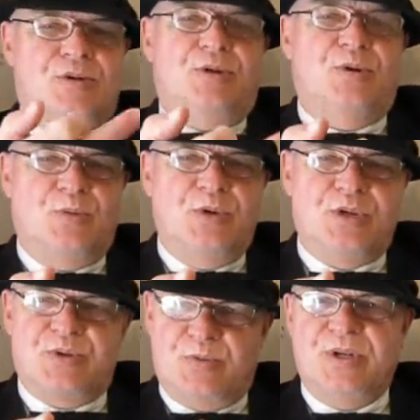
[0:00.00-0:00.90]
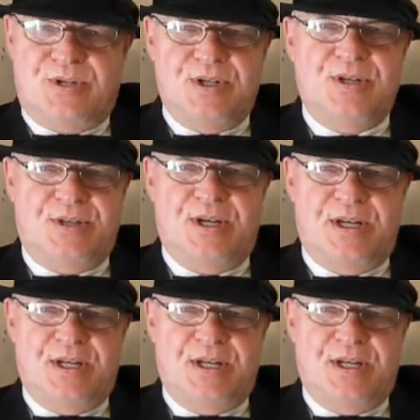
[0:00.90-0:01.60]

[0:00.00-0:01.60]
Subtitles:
the workers win, don't they?